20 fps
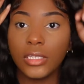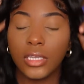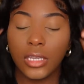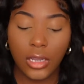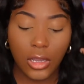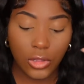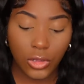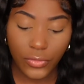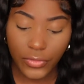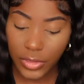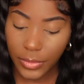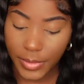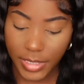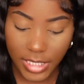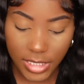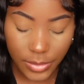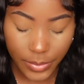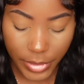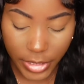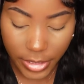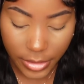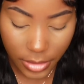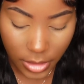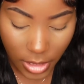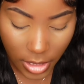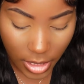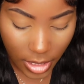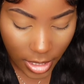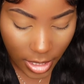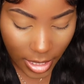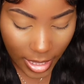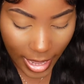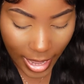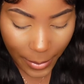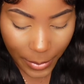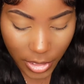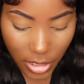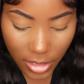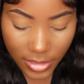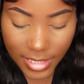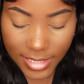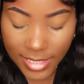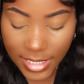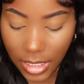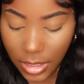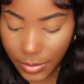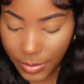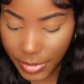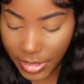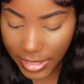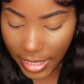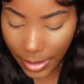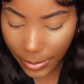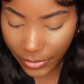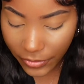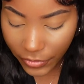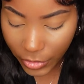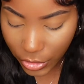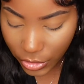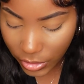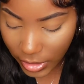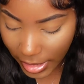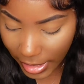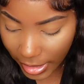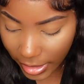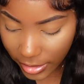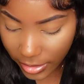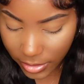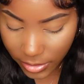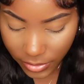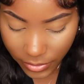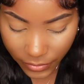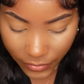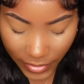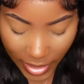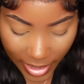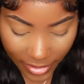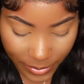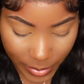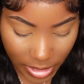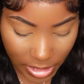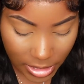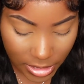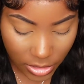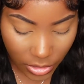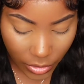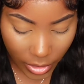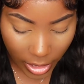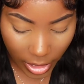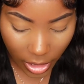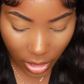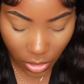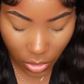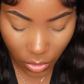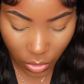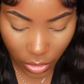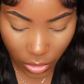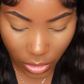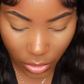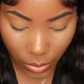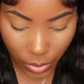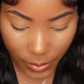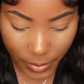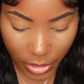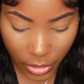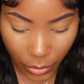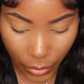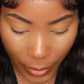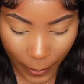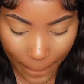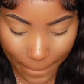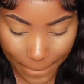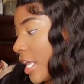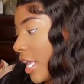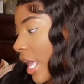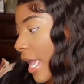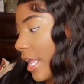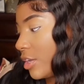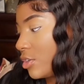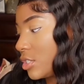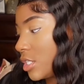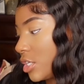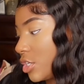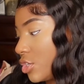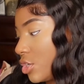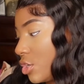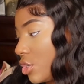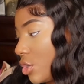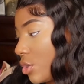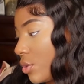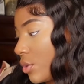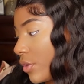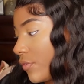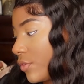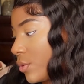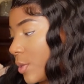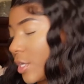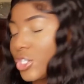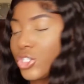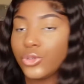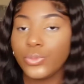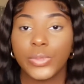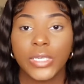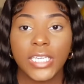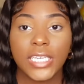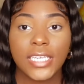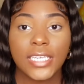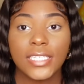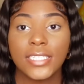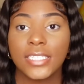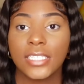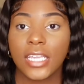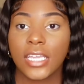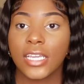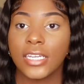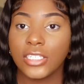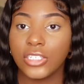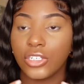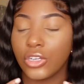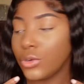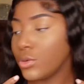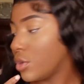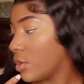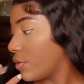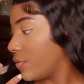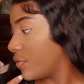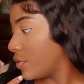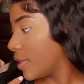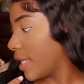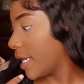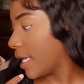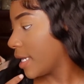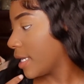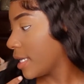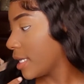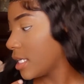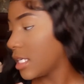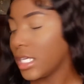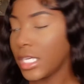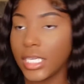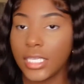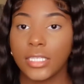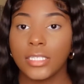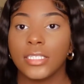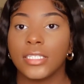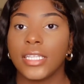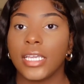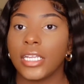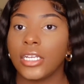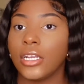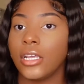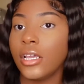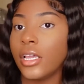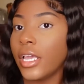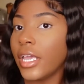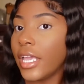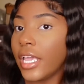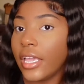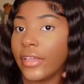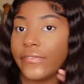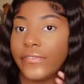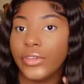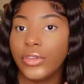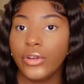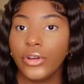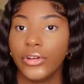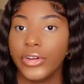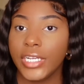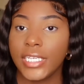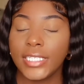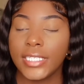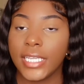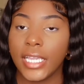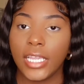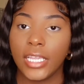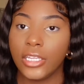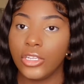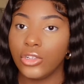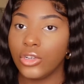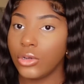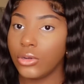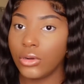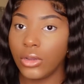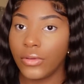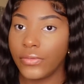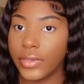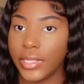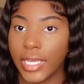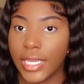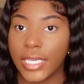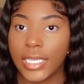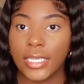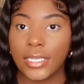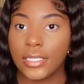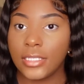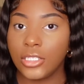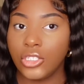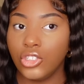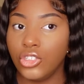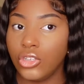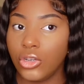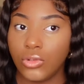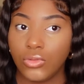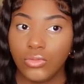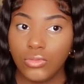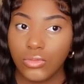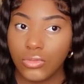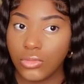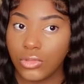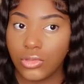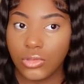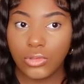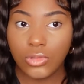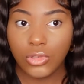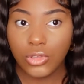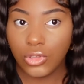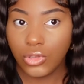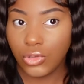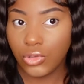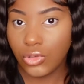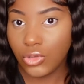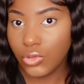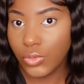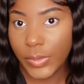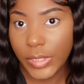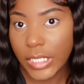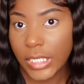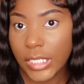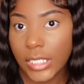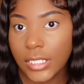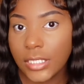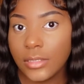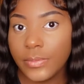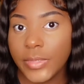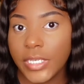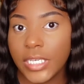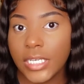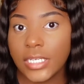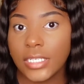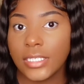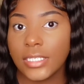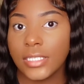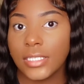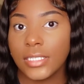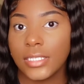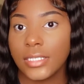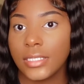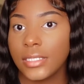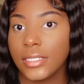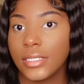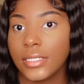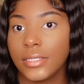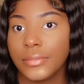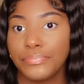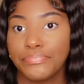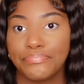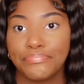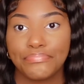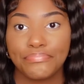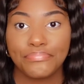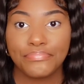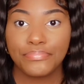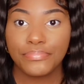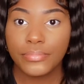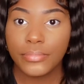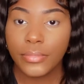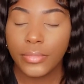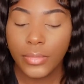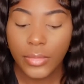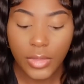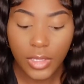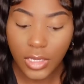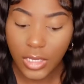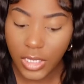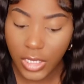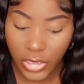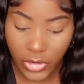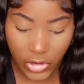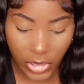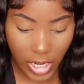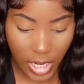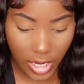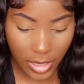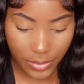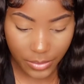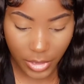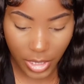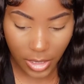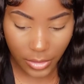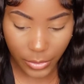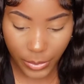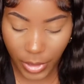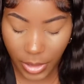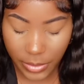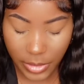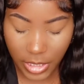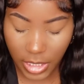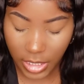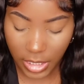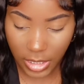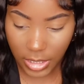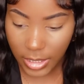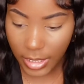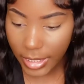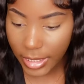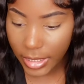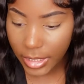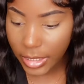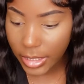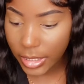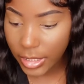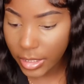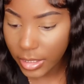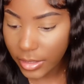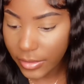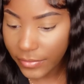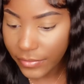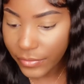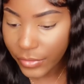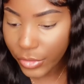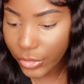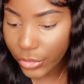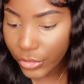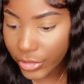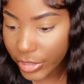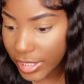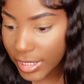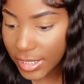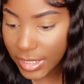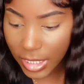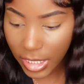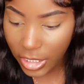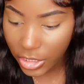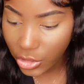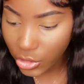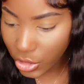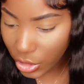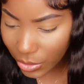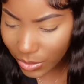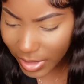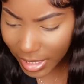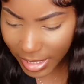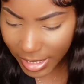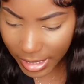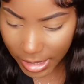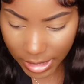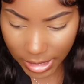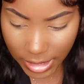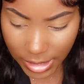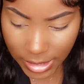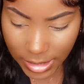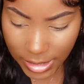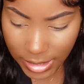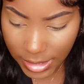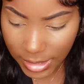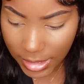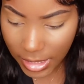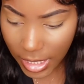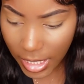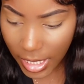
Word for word: all over the place but i've been on the same step for like five minutes okay hold on what am i doing and you said you don't know if you want to do kids because you don't know if you like kids then if you're already saying you don't know if you like kids don't do peds because you're not pro you're probably not gonna like it if you're already saying you don't like kids